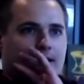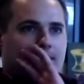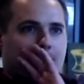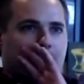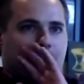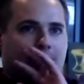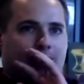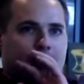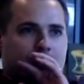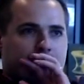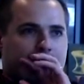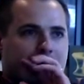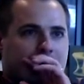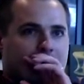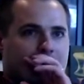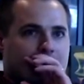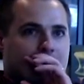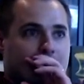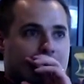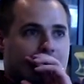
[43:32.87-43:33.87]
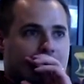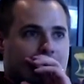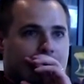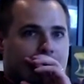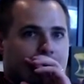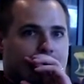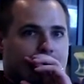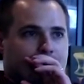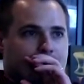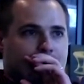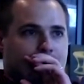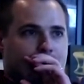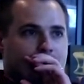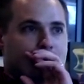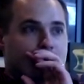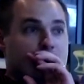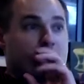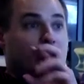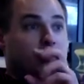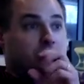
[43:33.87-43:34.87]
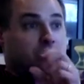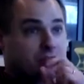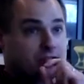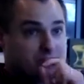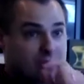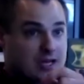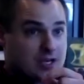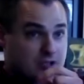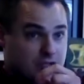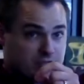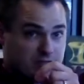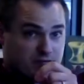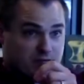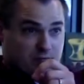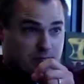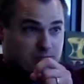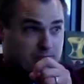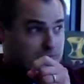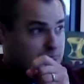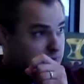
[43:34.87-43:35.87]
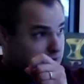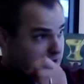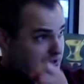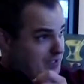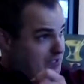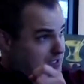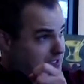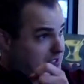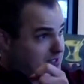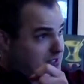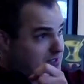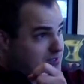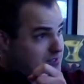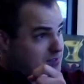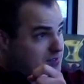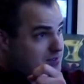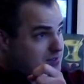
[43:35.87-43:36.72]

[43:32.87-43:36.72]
has been the militarization of police.